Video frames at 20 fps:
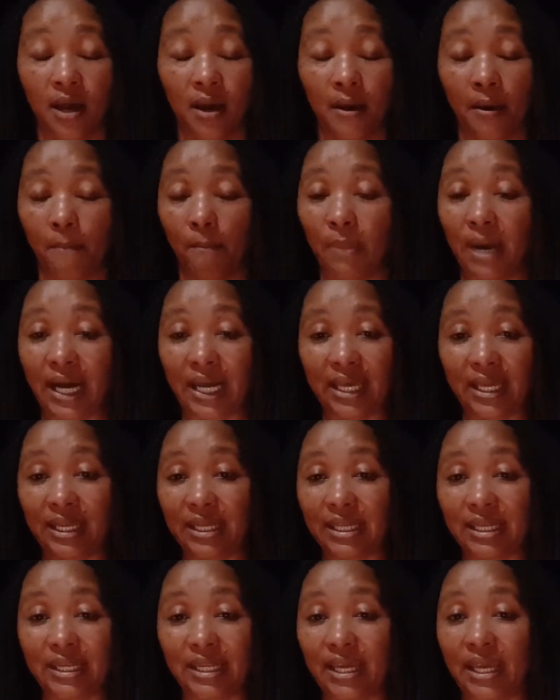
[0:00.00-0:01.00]
Back in
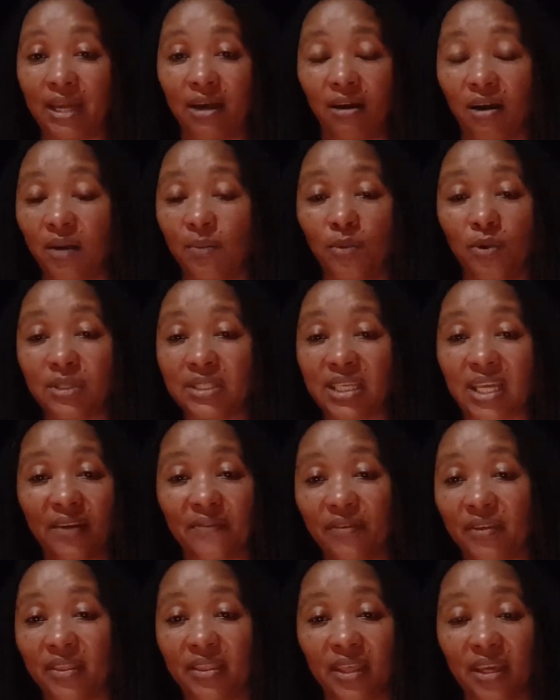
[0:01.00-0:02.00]
the day, almost
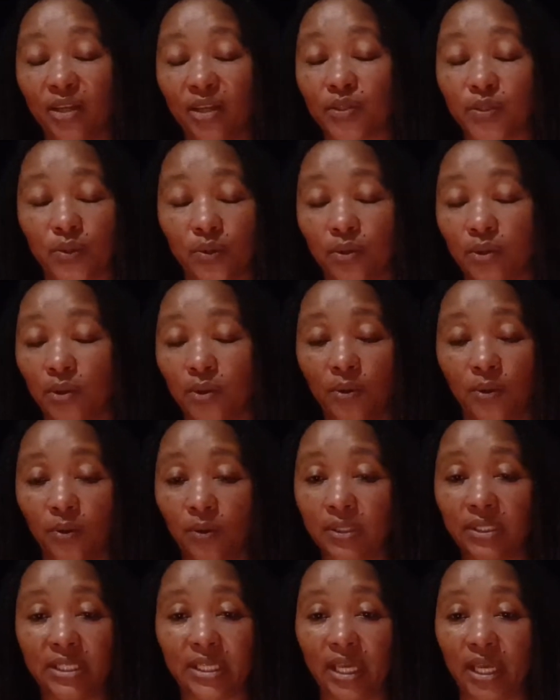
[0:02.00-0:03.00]
everything took the whole
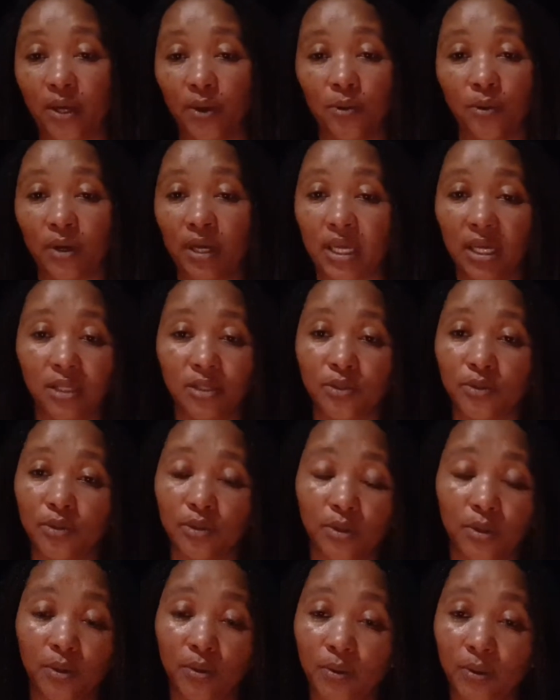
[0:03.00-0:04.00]
day. Cooking took
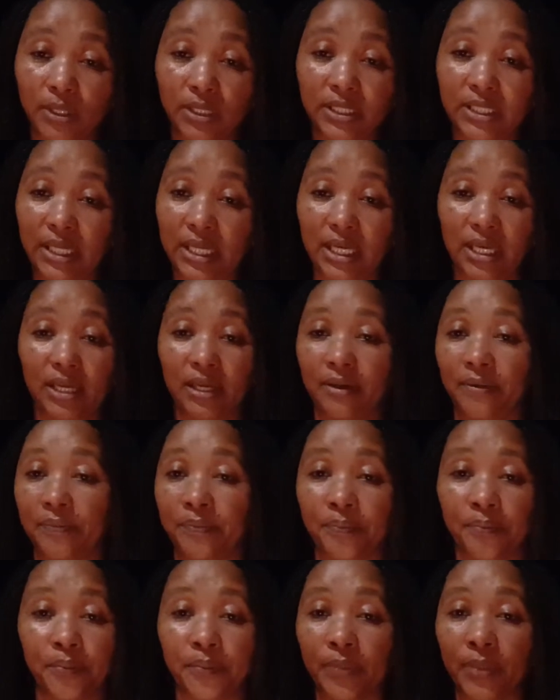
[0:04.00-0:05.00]
the whole day.
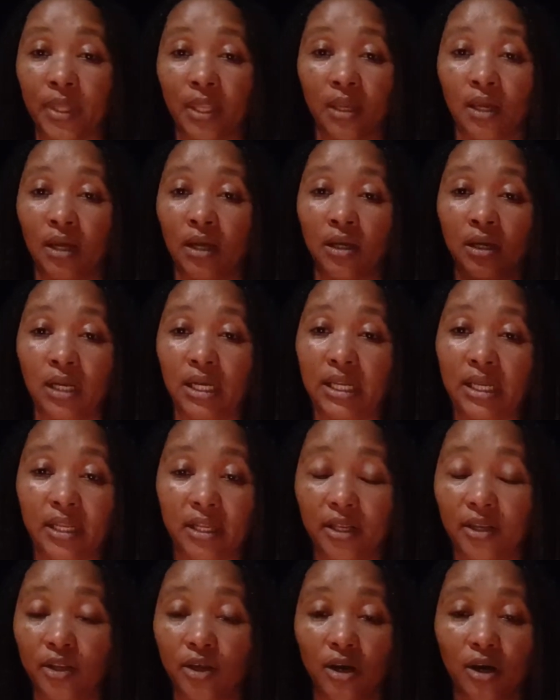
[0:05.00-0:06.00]

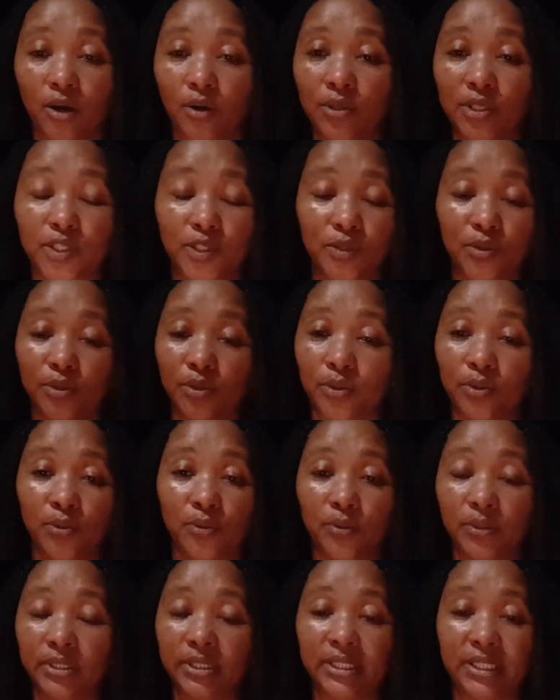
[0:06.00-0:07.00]
Cleaning the house took the
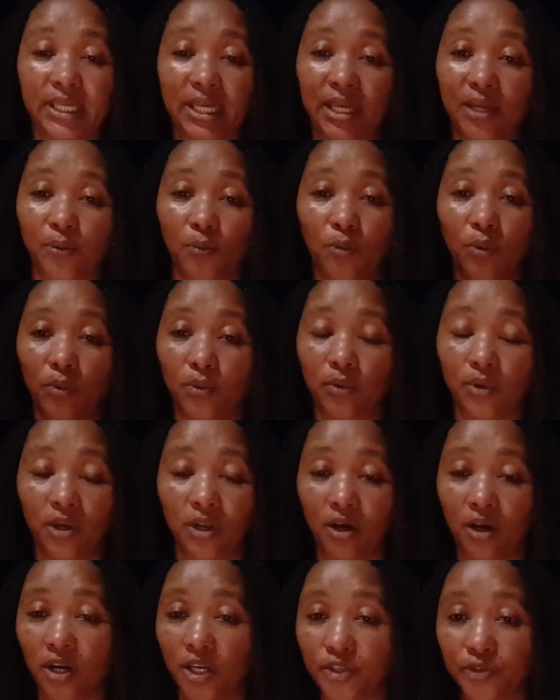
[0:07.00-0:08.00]
whole day.
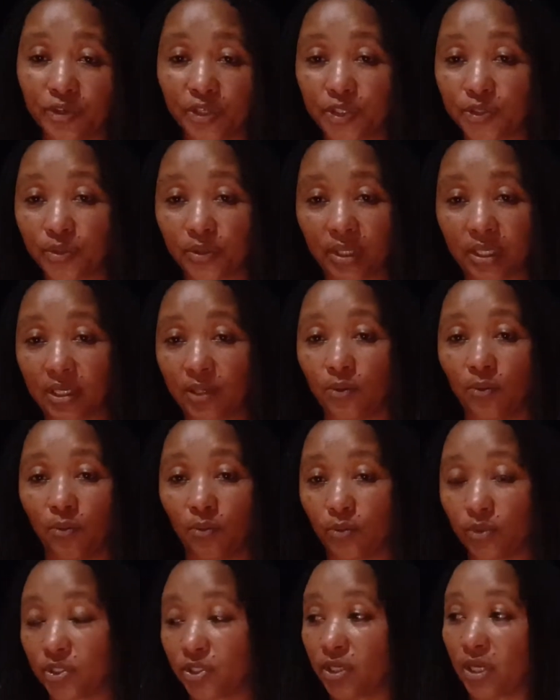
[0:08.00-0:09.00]
Laundry took,
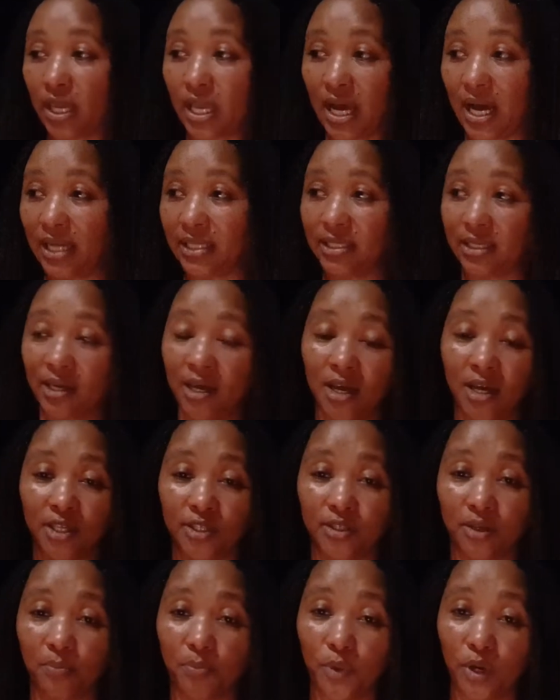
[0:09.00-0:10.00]
so you had to,
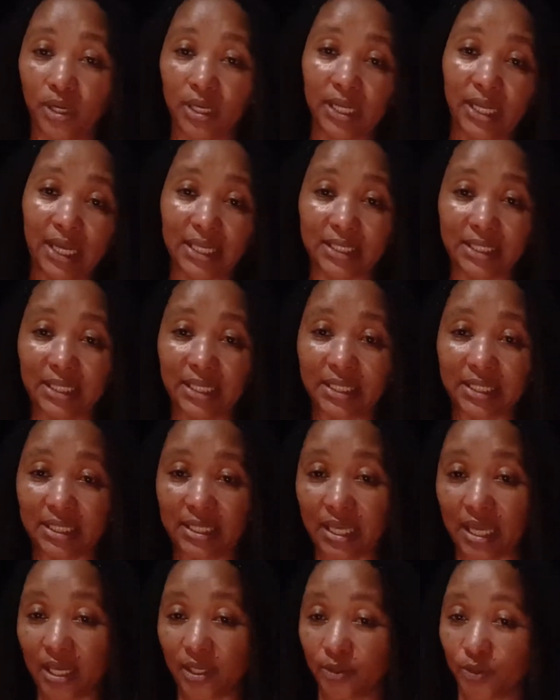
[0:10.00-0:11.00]
so Mondays this
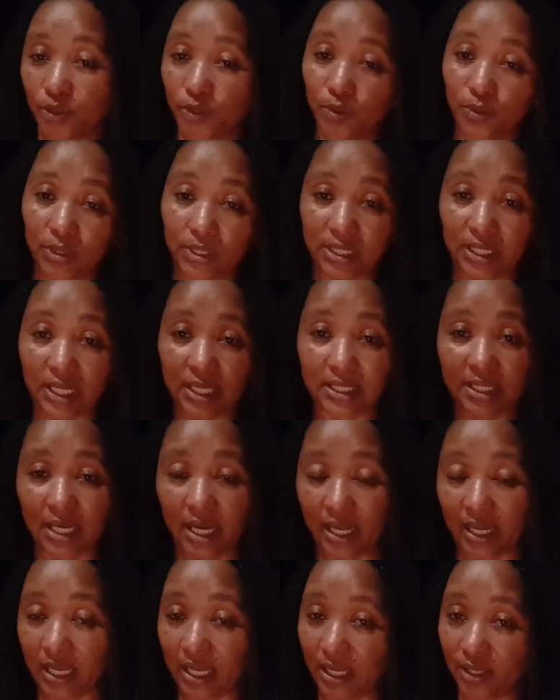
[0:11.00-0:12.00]
day, Tuesdays
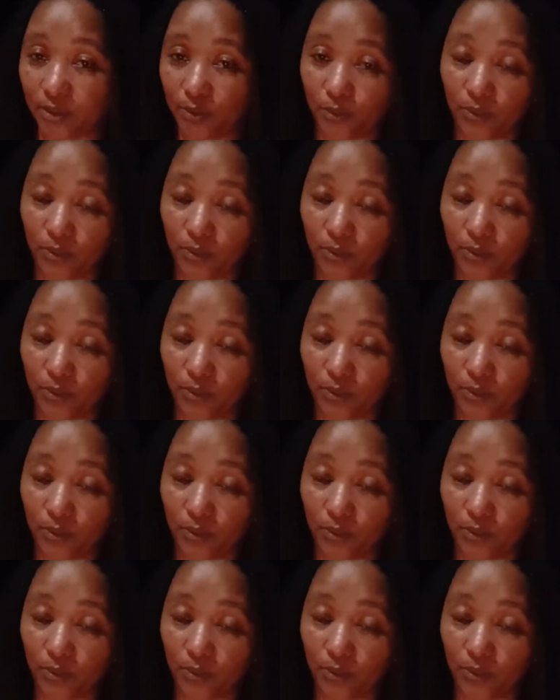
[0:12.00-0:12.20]
that day.